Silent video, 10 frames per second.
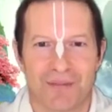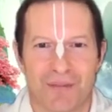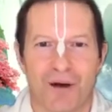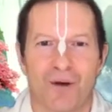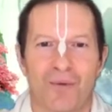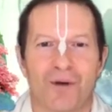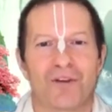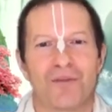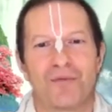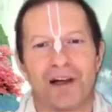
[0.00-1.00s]
Oh, with
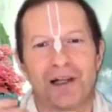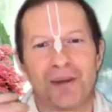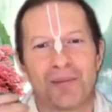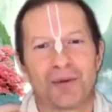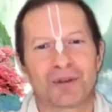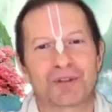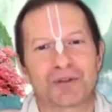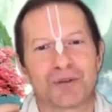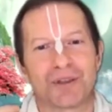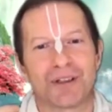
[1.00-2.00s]
a very
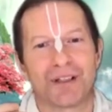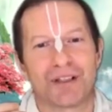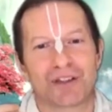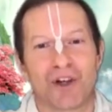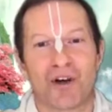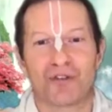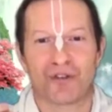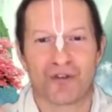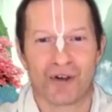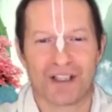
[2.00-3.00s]
beautiful, soft
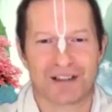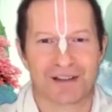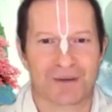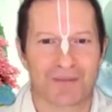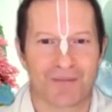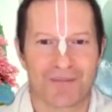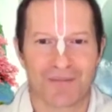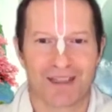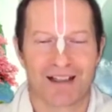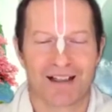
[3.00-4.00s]
voice,
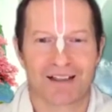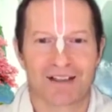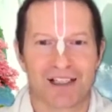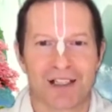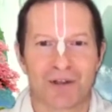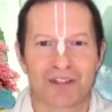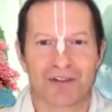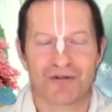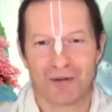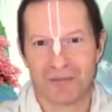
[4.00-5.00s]
see
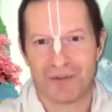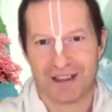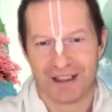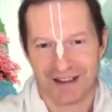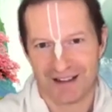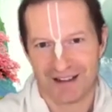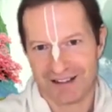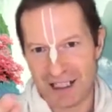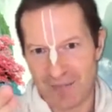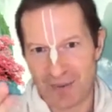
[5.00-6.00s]
Krishna from
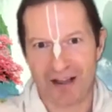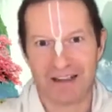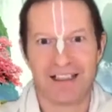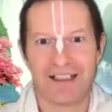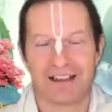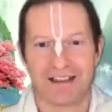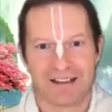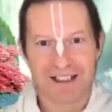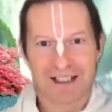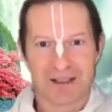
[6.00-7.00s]
deep underneath
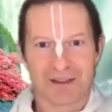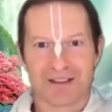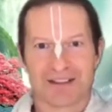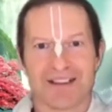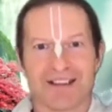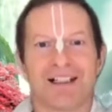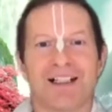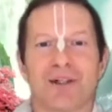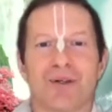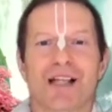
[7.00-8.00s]
the hill.
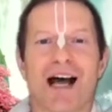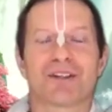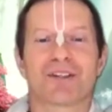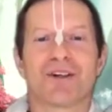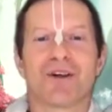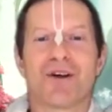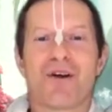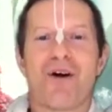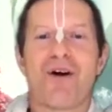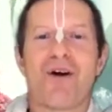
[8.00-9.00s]
He called out,
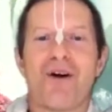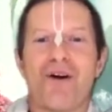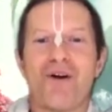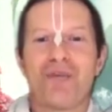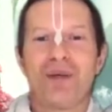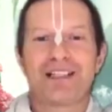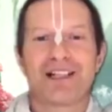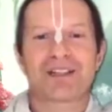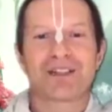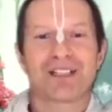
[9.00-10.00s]
"Oh,
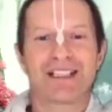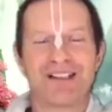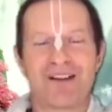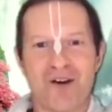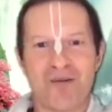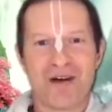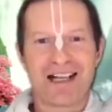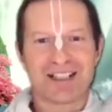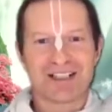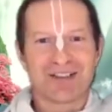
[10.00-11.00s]
Pita Sri, oh,
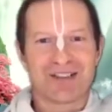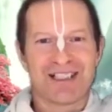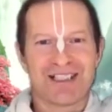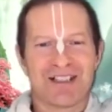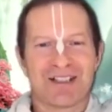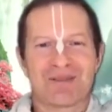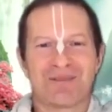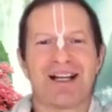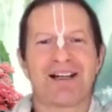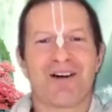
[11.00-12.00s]
Mata Sri,
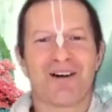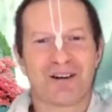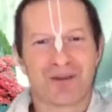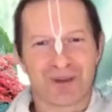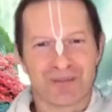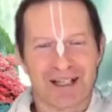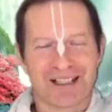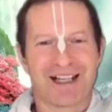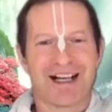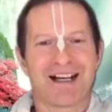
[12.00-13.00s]
my honorable
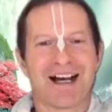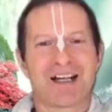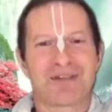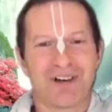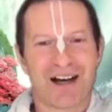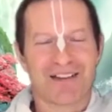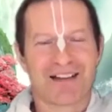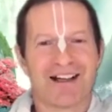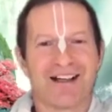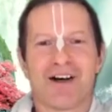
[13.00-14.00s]
mother and
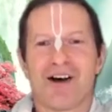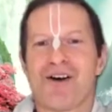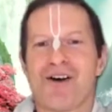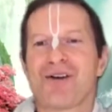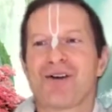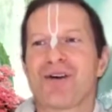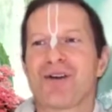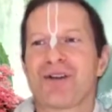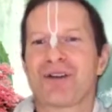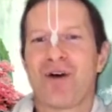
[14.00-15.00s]
father, oh,
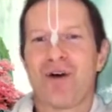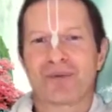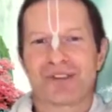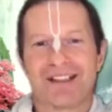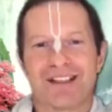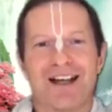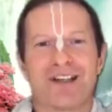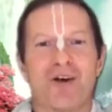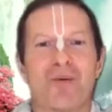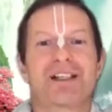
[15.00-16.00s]
all gops
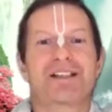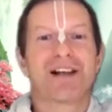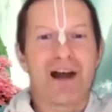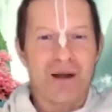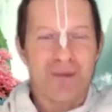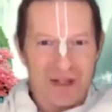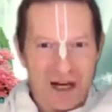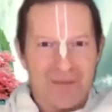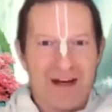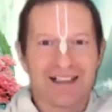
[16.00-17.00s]
and gopis,
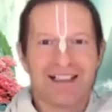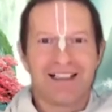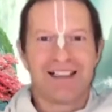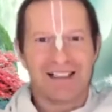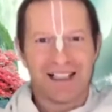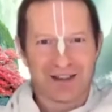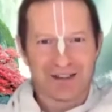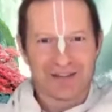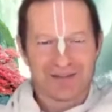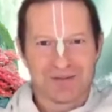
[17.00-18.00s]
come underneath the hill."